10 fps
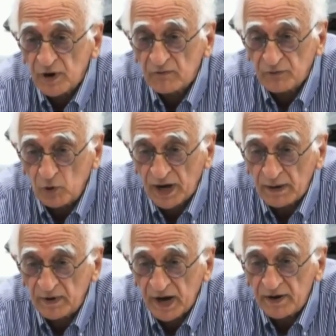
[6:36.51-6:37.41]
That's where
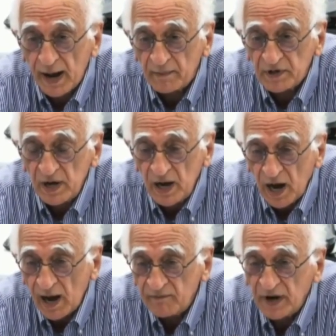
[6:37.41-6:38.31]
fuel can get
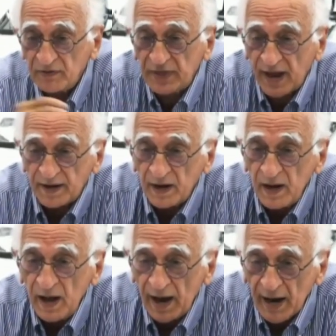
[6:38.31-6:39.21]
damaged. I've done
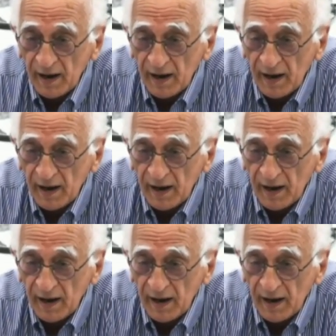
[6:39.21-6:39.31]
that.